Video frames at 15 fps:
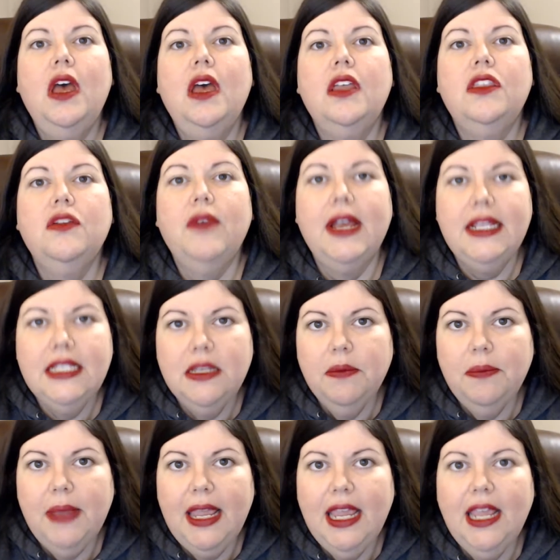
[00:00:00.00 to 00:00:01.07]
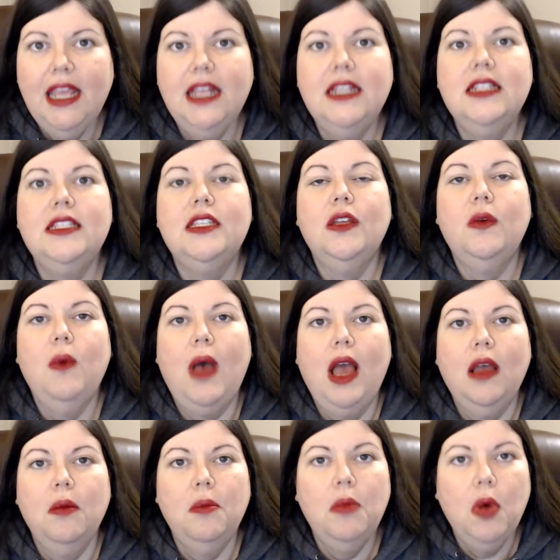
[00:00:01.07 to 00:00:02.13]
the rice and beans, the
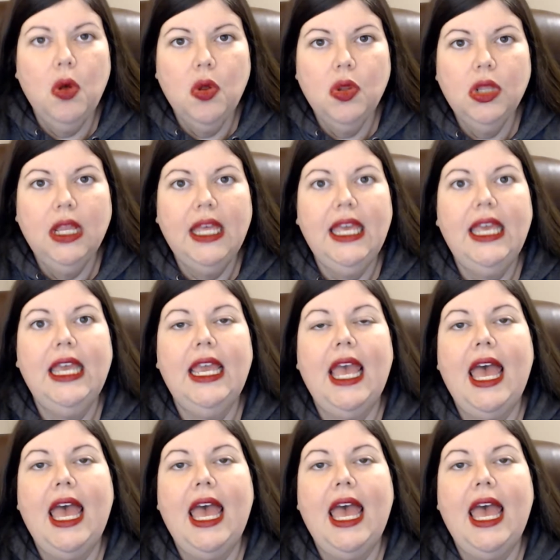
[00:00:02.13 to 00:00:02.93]
guacamole,